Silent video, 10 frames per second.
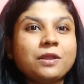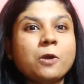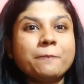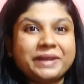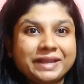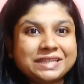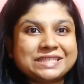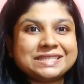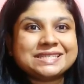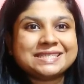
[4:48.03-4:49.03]

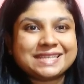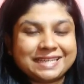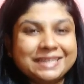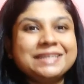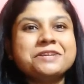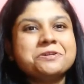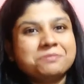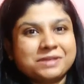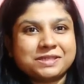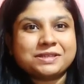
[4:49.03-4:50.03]
operations in
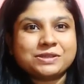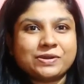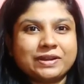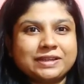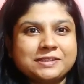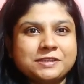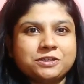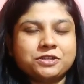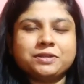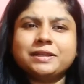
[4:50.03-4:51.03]
business
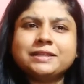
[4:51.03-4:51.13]
organization.